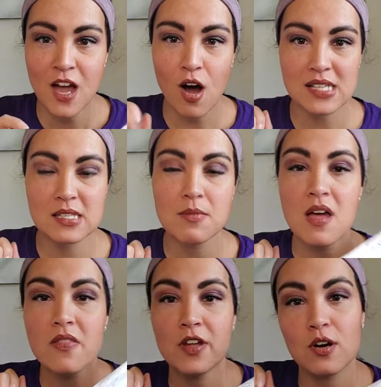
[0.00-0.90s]
Awesome.
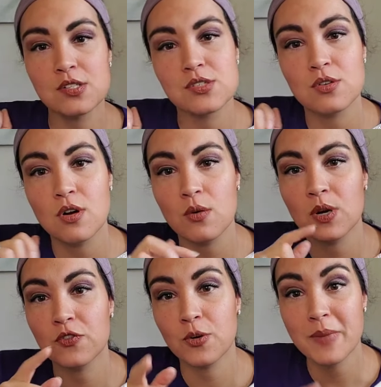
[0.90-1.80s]
They also are
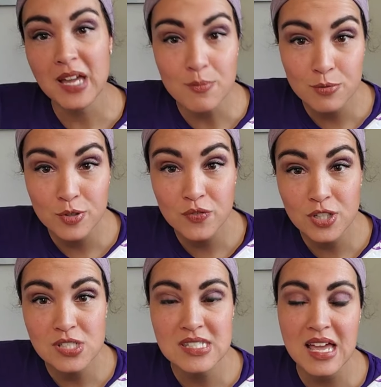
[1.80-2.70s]
wonderful makeup
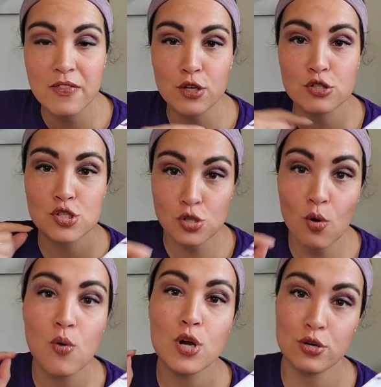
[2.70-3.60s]
removers and they're
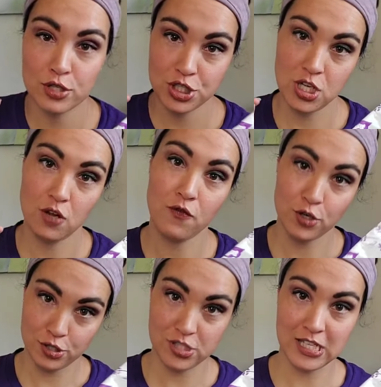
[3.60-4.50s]
so nourishing for
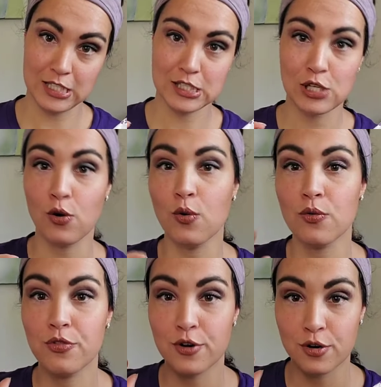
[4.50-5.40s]
your skin. So
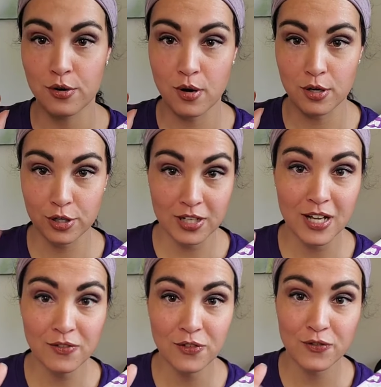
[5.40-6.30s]
they're good
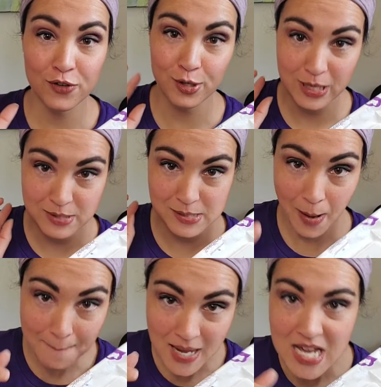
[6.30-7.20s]
enough for your baby's
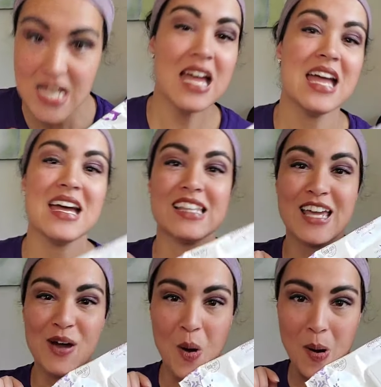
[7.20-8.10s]
bum and
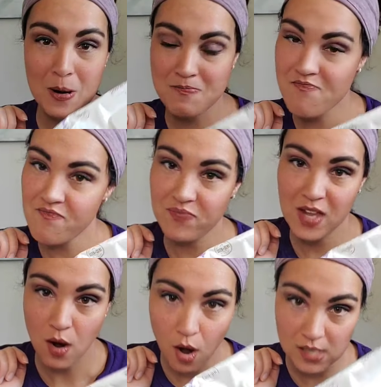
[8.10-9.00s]
they are
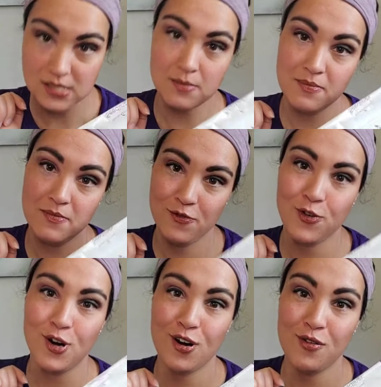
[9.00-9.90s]
awesome
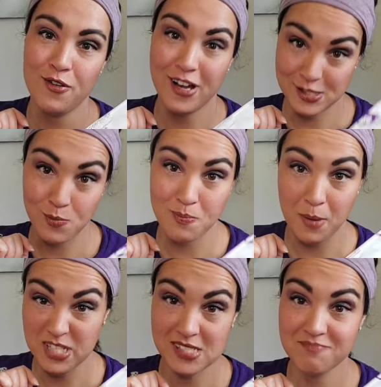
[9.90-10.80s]
for us mommies.